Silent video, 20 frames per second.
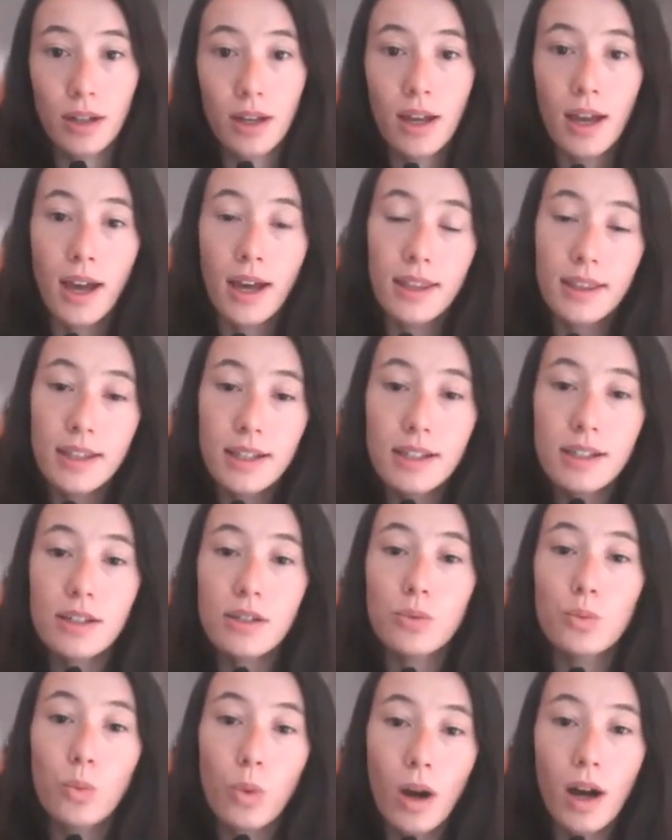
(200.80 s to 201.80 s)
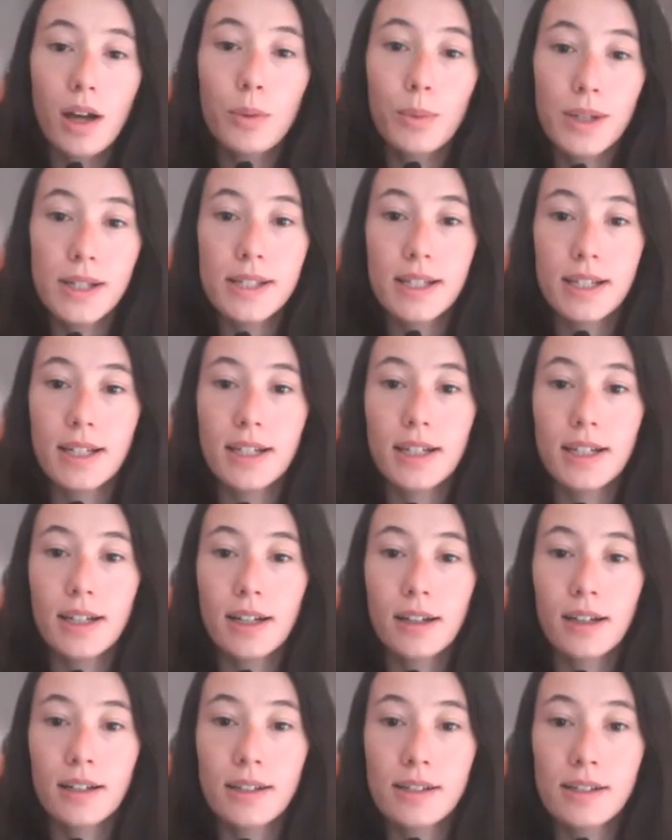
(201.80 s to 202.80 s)
And this is why we
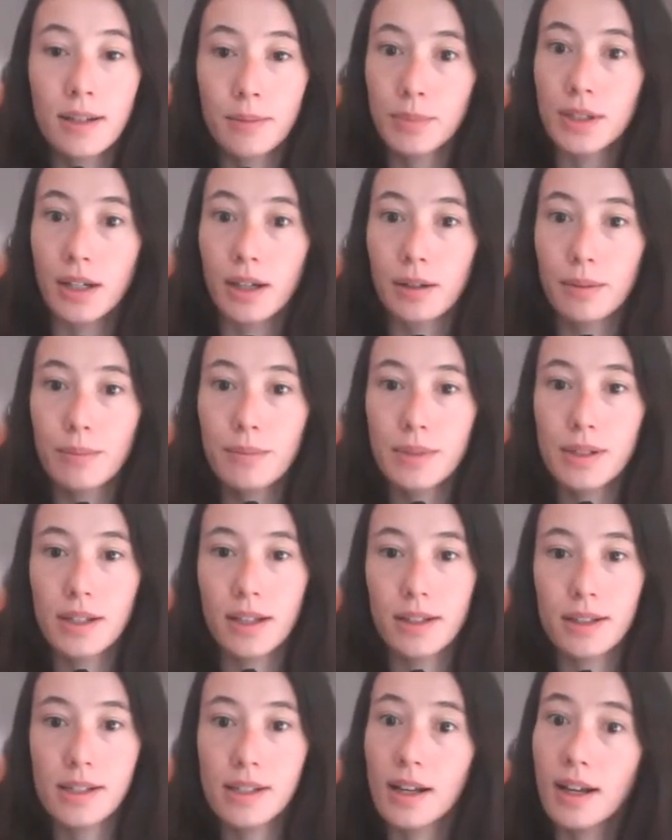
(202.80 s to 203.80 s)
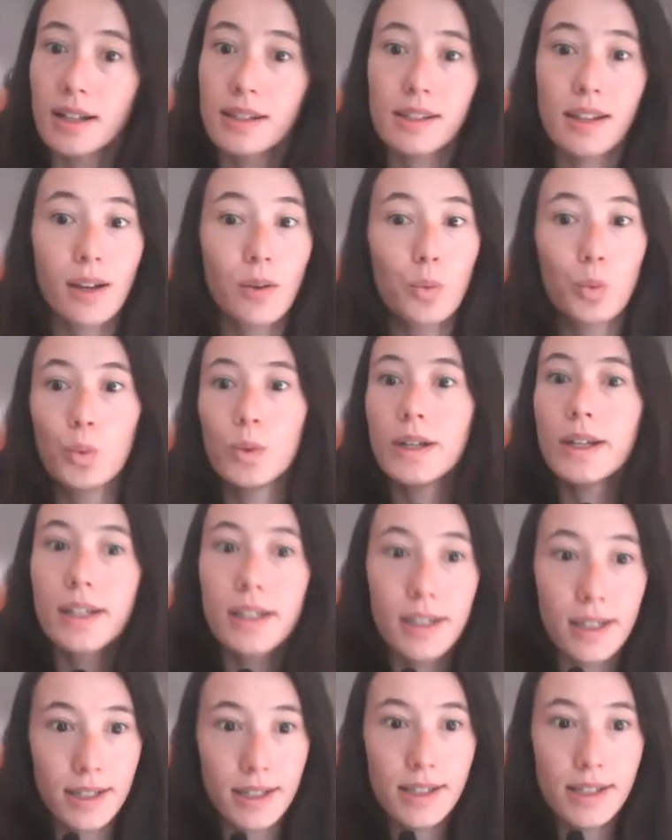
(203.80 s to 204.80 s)
see symptoms and signs like
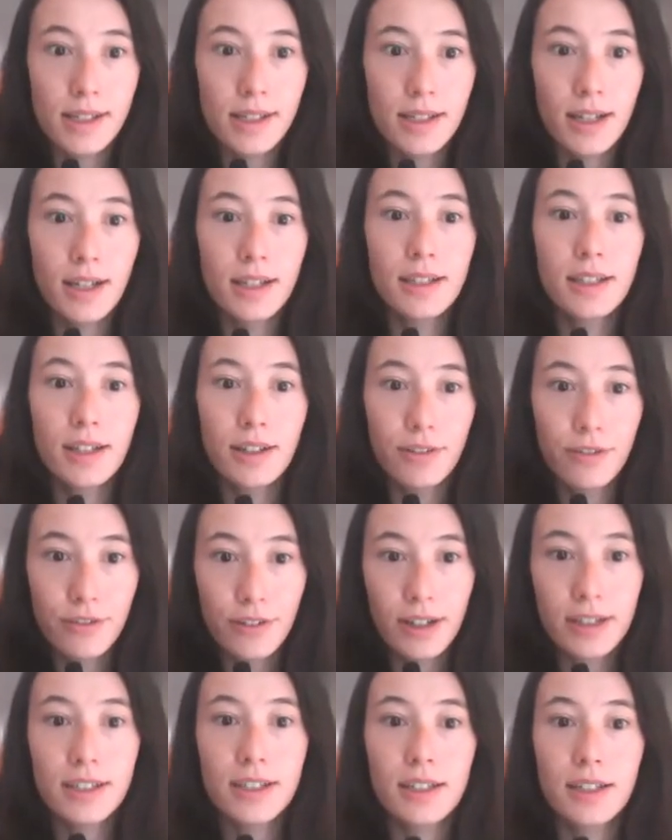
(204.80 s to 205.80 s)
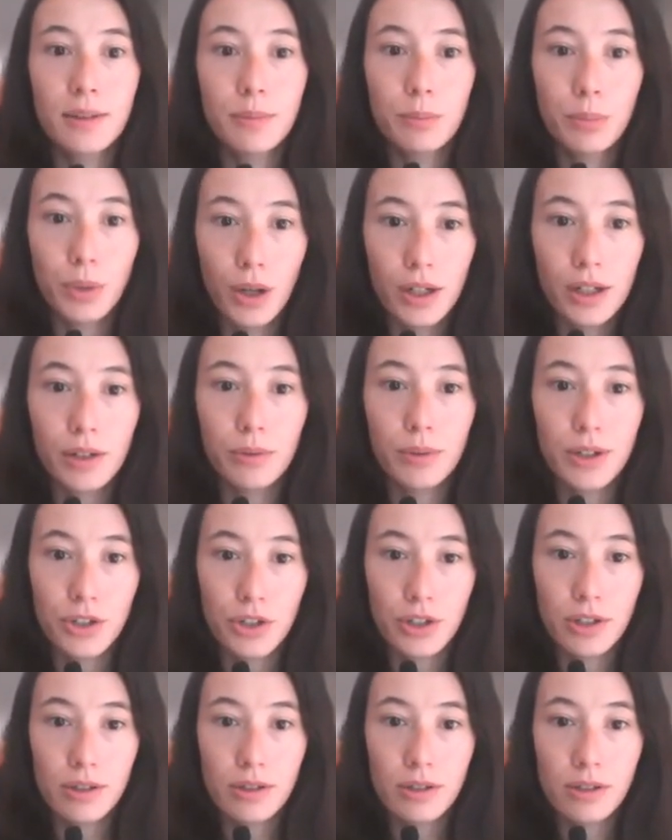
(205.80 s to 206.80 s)
weakness in the affected body
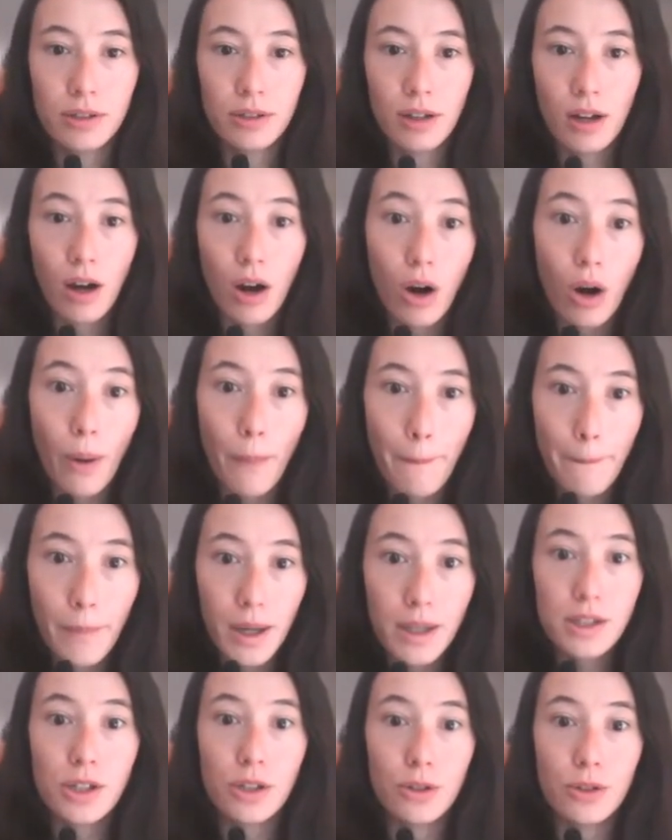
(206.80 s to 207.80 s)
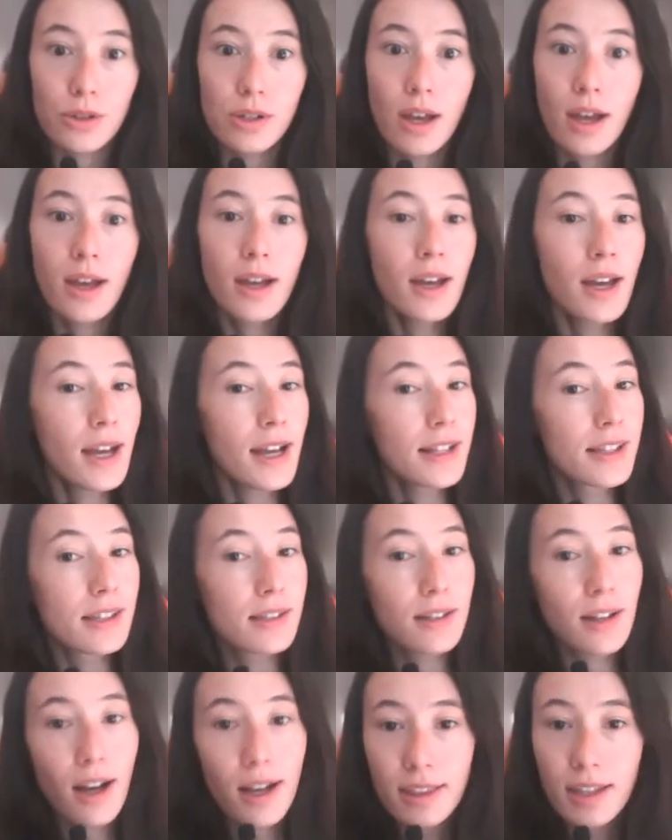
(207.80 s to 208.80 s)
regions, our muscles. It's
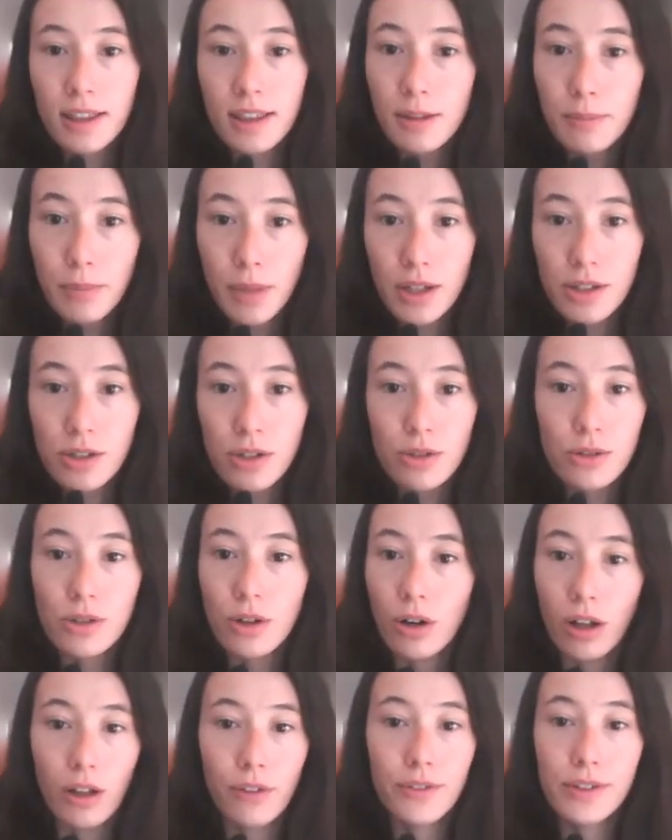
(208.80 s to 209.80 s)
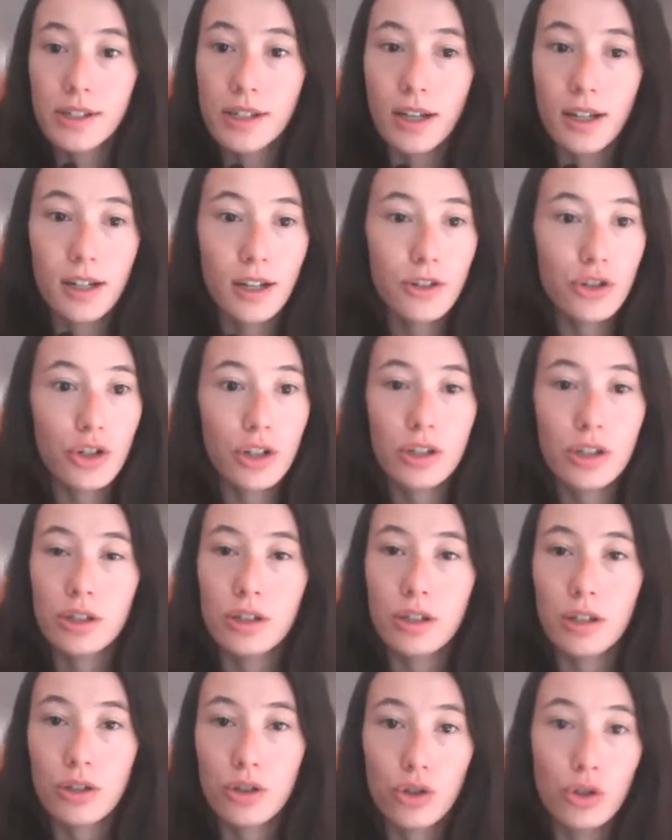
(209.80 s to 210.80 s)
not that the muscles are all of a sudden
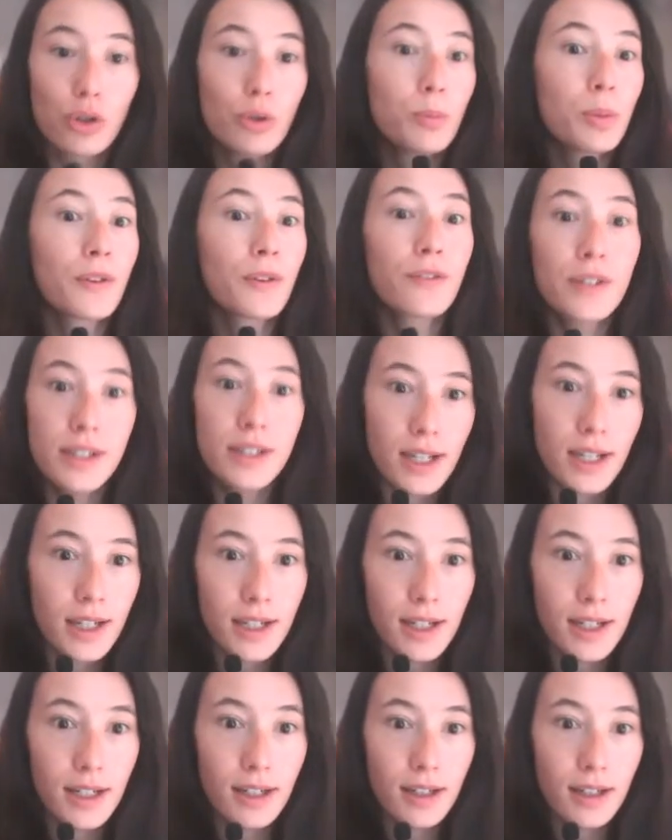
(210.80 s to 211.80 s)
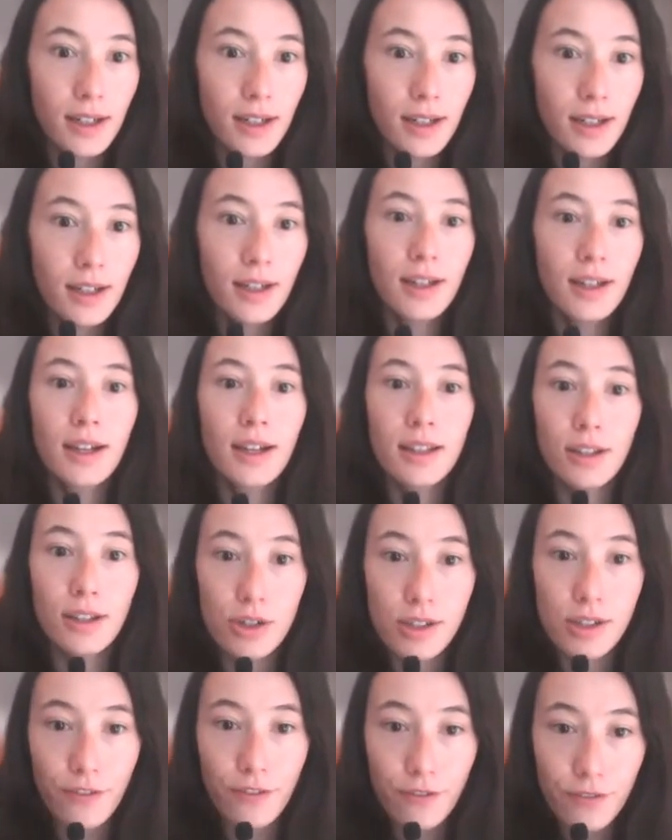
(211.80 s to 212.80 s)
just super fatigued.
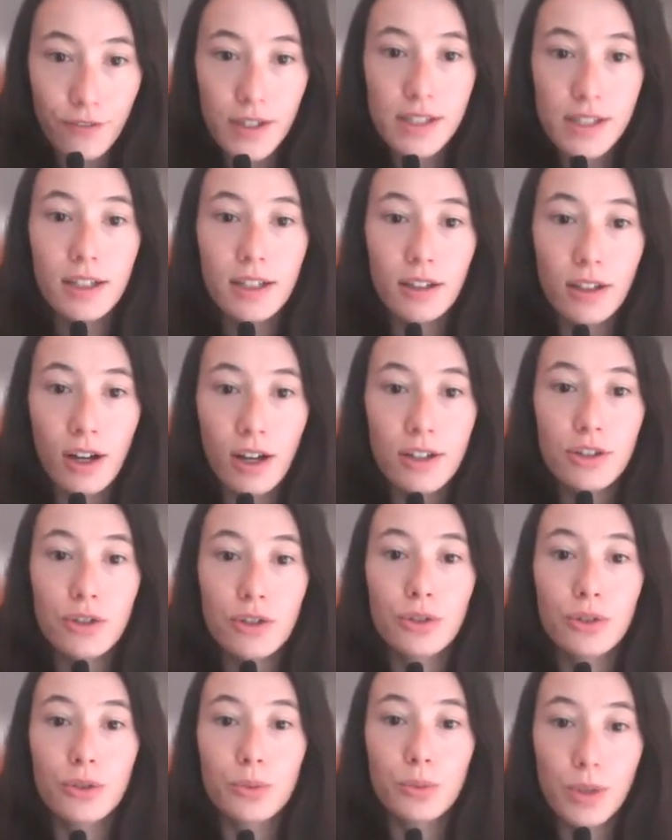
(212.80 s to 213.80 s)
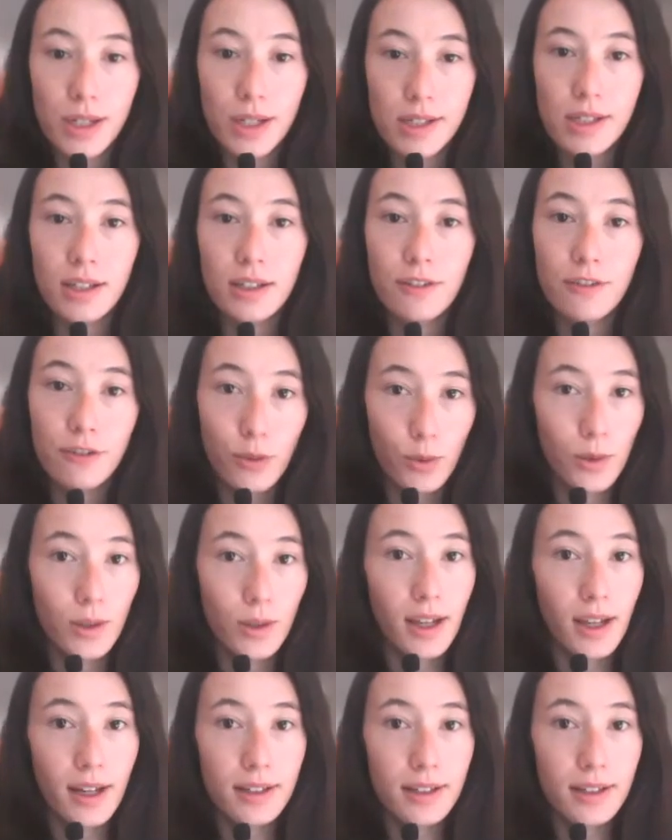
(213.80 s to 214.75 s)
There's a physiological reason for that.